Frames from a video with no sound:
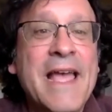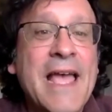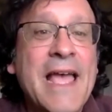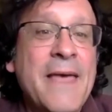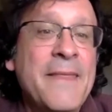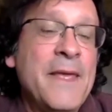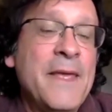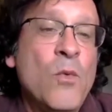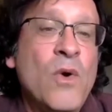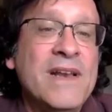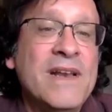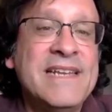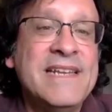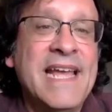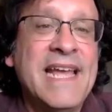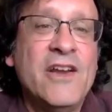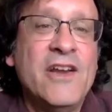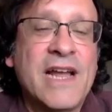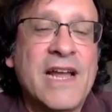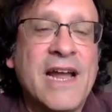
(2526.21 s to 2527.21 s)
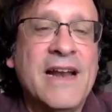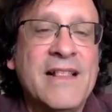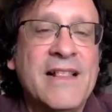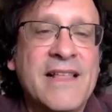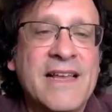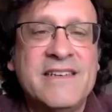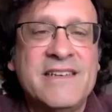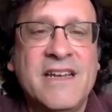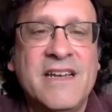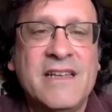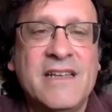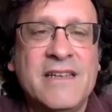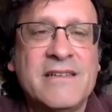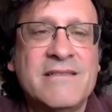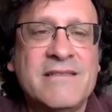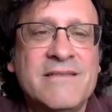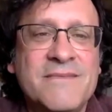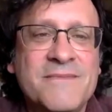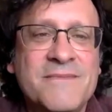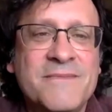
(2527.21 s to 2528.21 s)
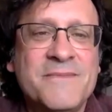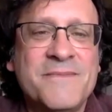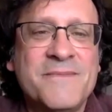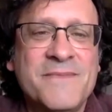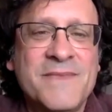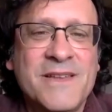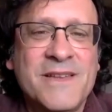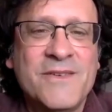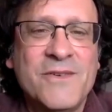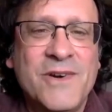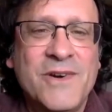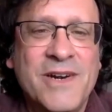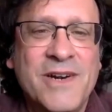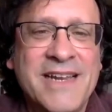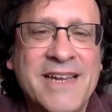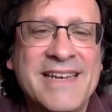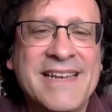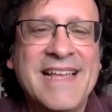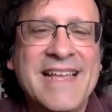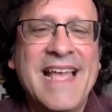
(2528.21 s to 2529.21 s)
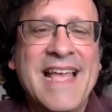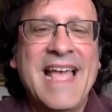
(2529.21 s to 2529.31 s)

And then one day you're kind of like done, right?